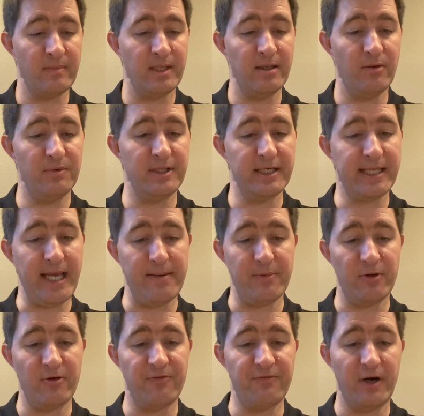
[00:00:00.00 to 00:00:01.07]
When they came to
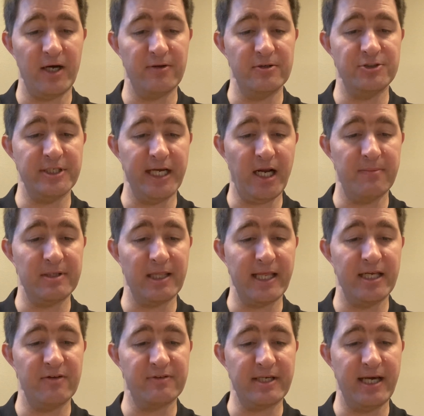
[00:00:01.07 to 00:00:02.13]
their father Jacob in the
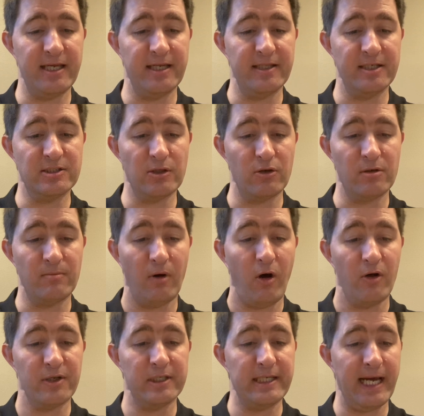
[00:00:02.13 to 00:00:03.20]
land of Canaan, they told him
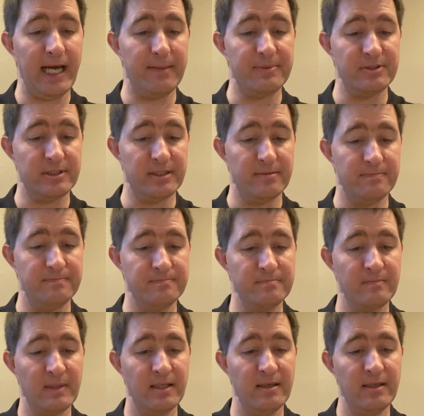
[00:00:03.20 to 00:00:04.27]
all that had happened to him.
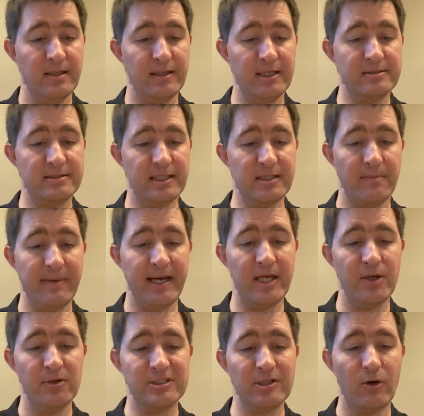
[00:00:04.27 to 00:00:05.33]
They said, The man
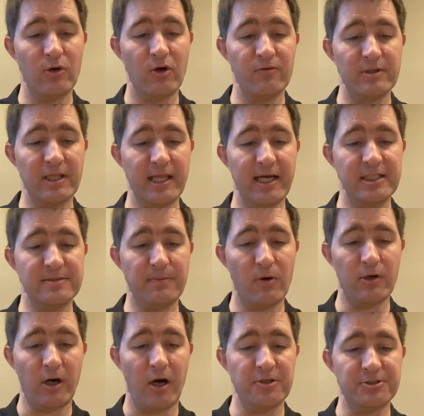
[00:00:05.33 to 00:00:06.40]
who is lord over the land
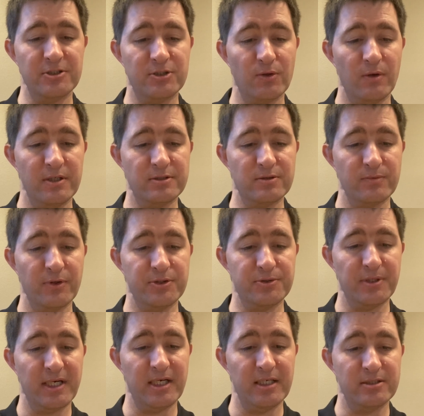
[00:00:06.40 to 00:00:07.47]
spoke harshly to us, and we were
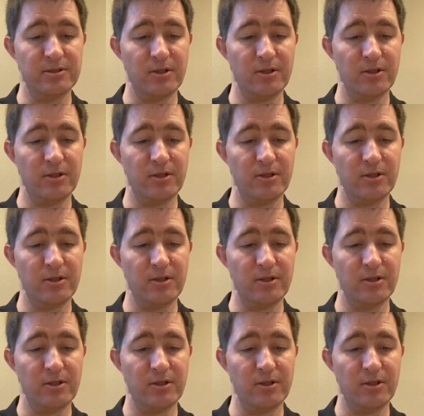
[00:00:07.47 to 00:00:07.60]
treated as